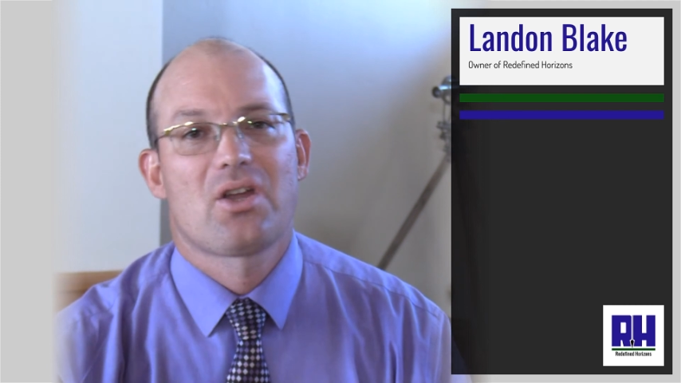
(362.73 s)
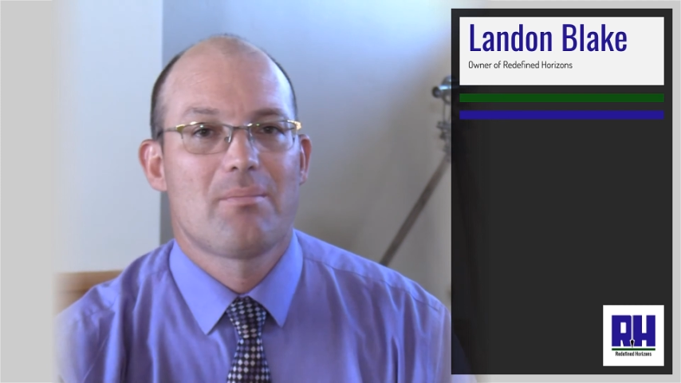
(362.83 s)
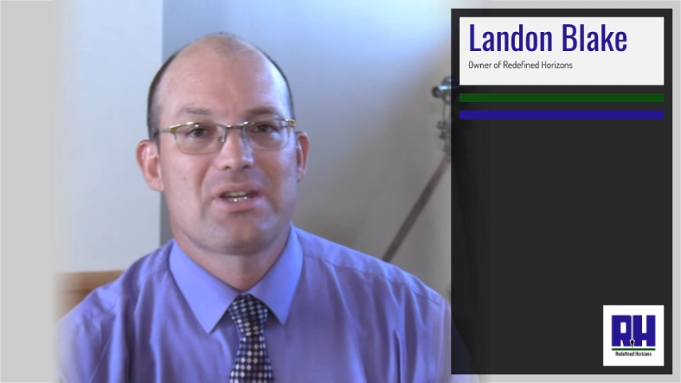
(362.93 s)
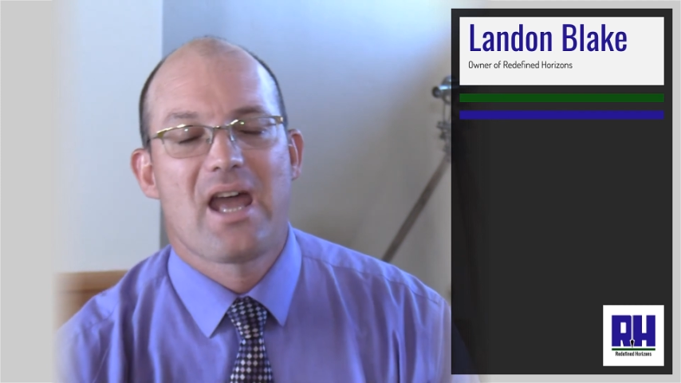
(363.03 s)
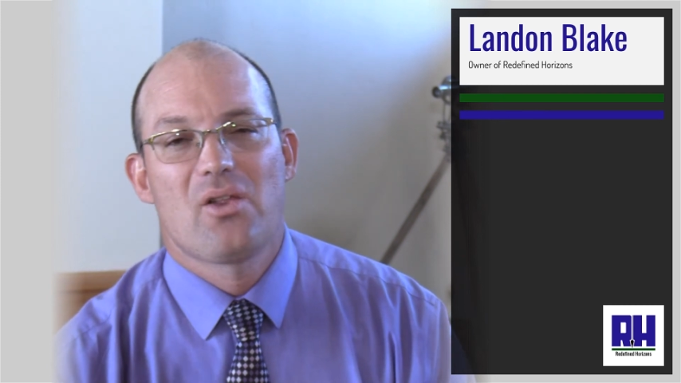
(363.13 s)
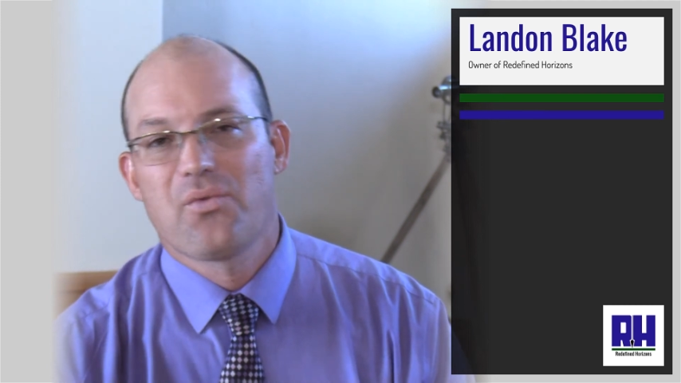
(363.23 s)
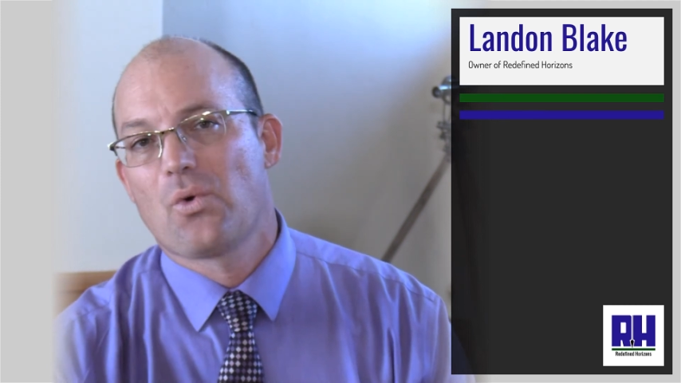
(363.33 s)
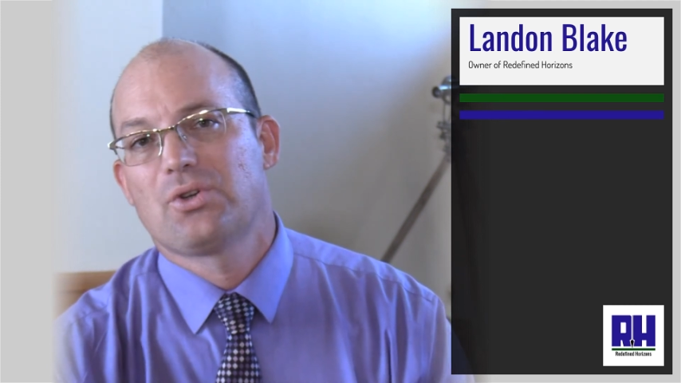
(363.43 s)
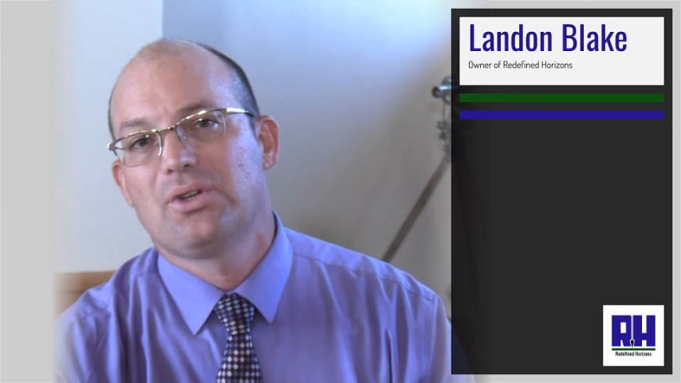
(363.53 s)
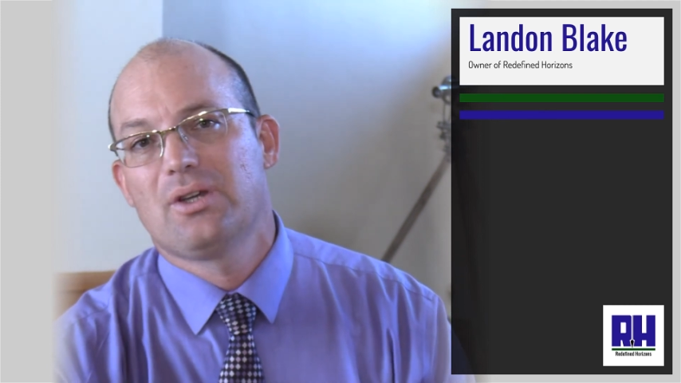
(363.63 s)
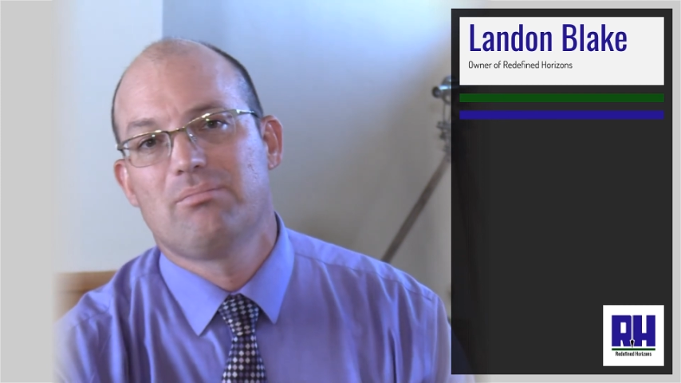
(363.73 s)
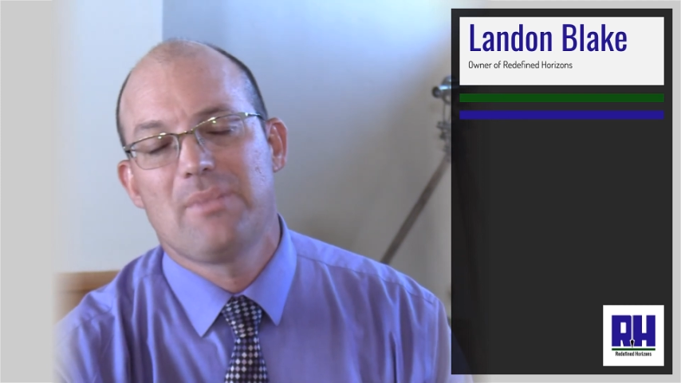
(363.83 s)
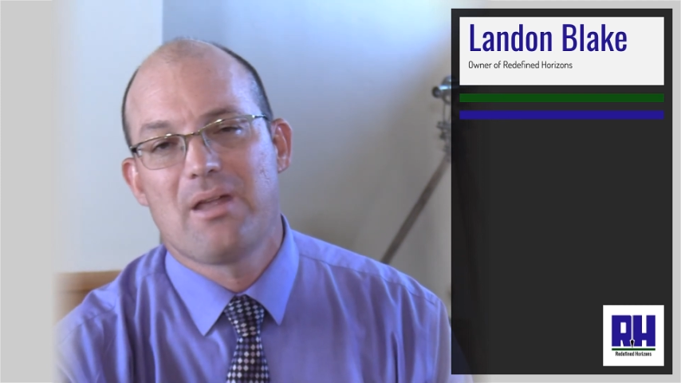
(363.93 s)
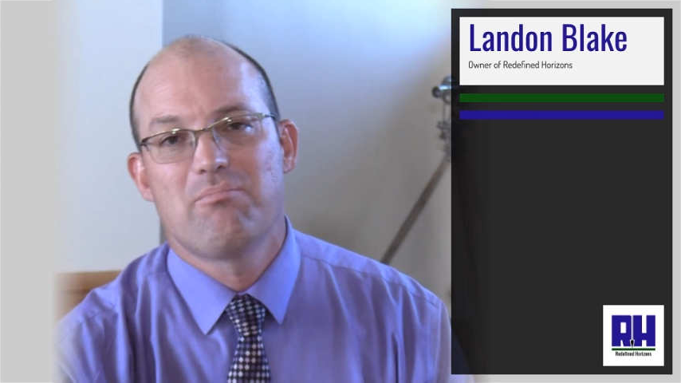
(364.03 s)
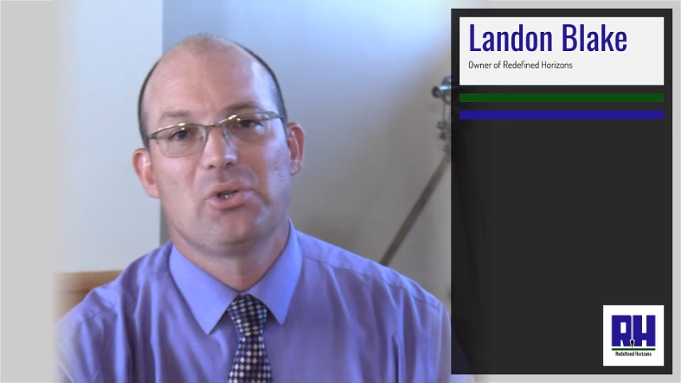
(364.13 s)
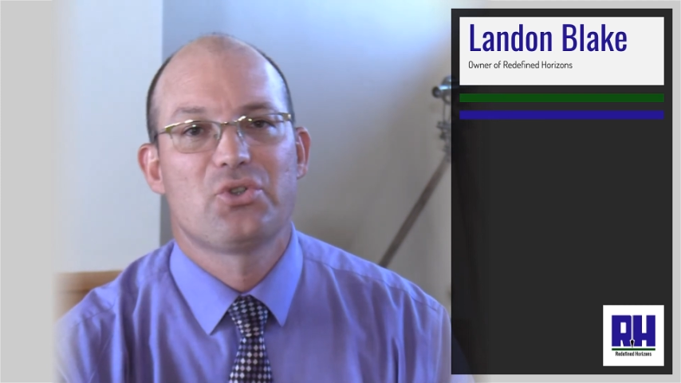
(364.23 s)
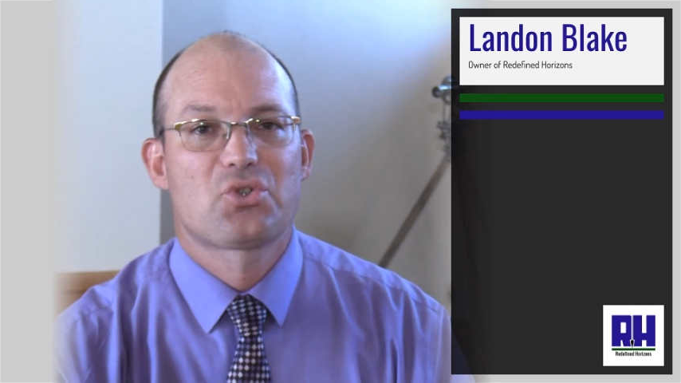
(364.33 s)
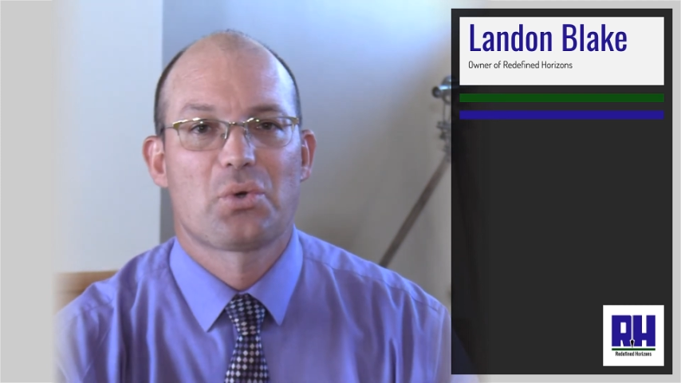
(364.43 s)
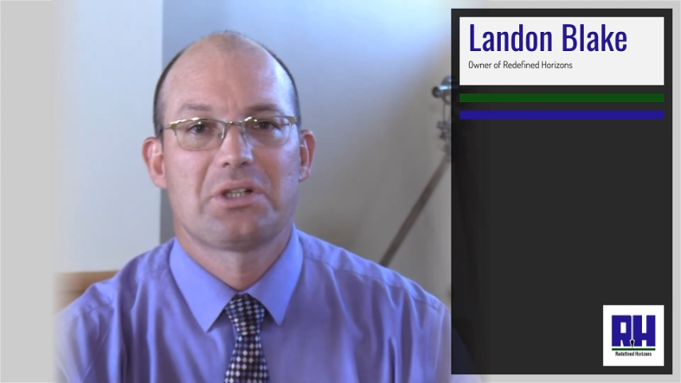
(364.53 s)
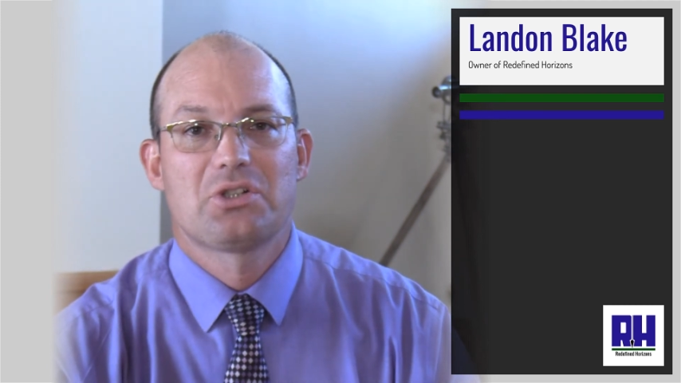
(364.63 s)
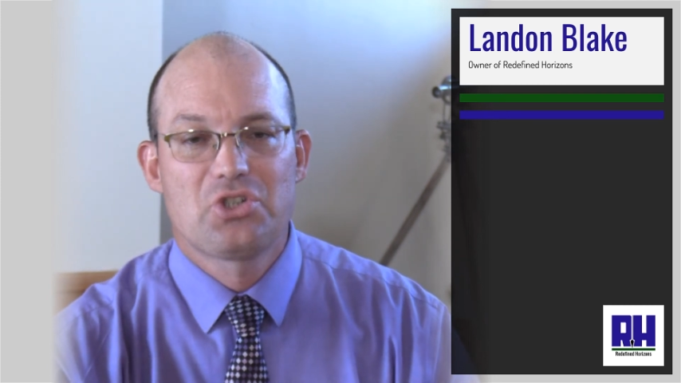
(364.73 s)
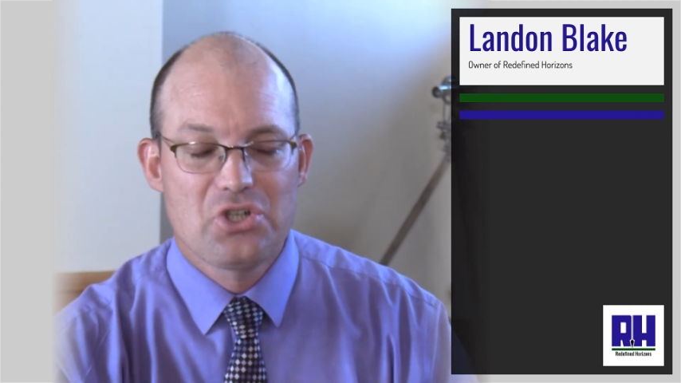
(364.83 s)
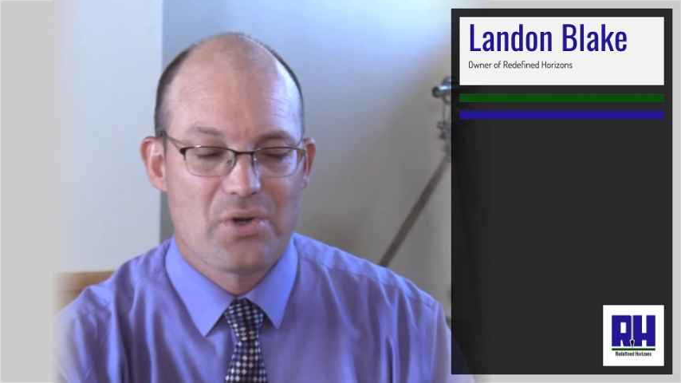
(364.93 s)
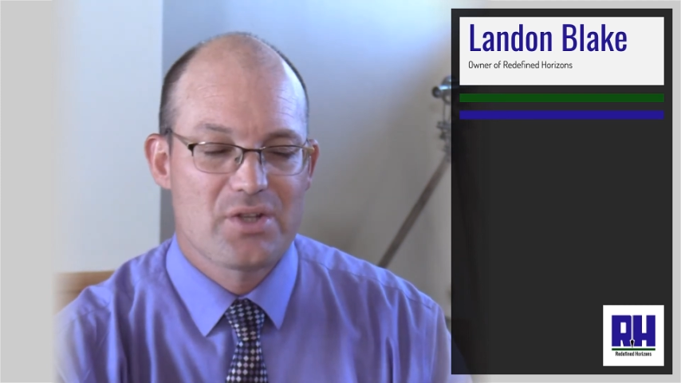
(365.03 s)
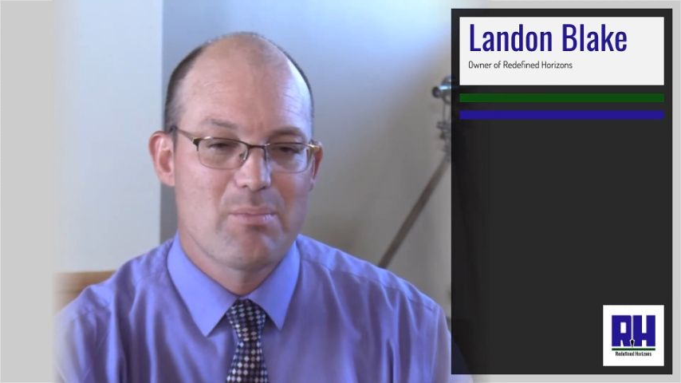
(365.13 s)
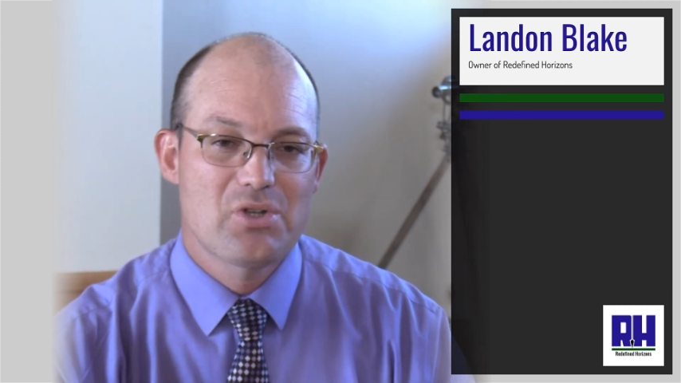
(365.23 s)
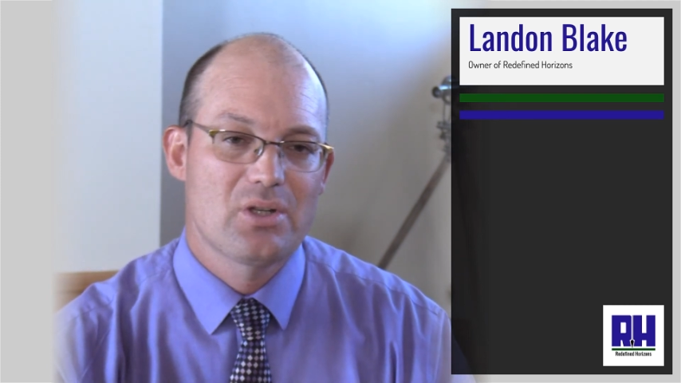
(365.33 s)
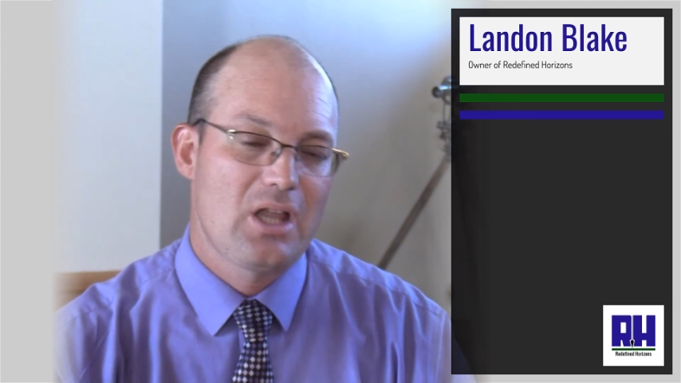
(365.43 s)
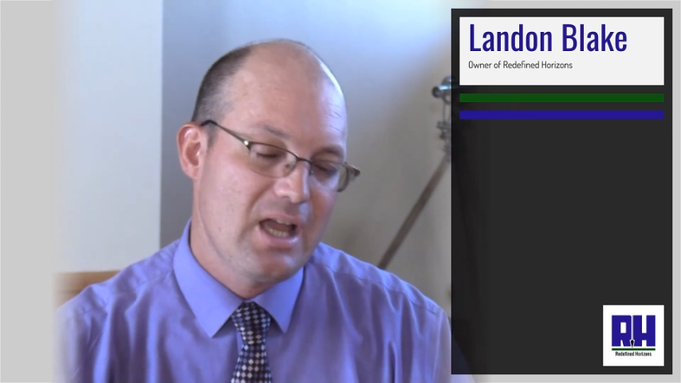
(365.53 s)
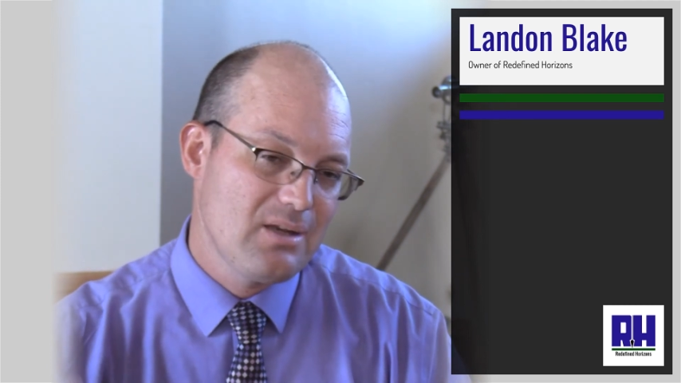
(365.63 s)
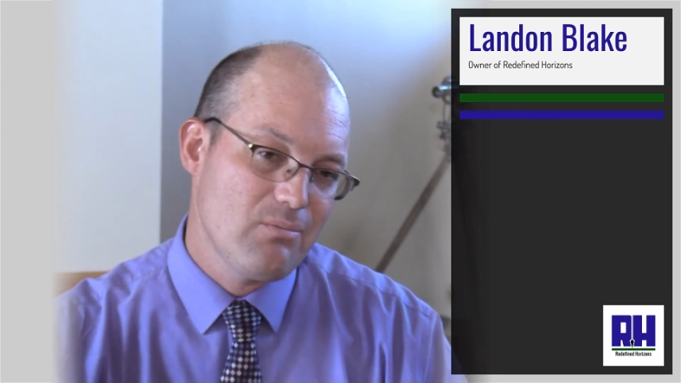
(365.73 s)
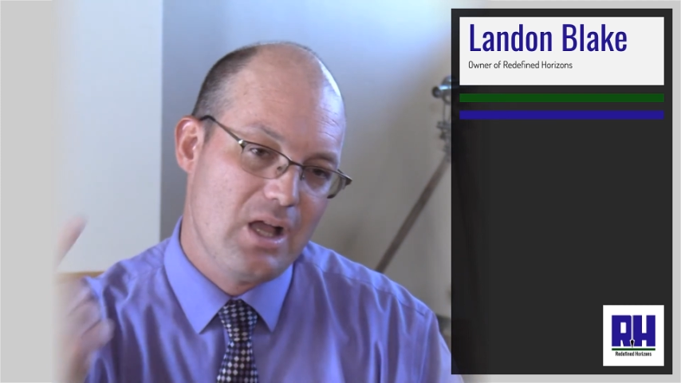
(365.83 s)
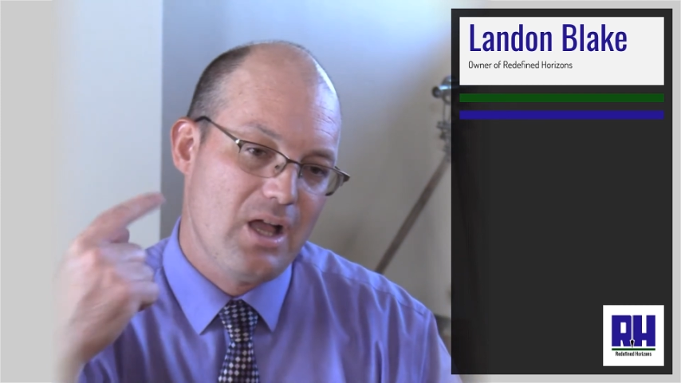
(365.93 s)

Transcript: to come to California and, and build a short energy transmission line.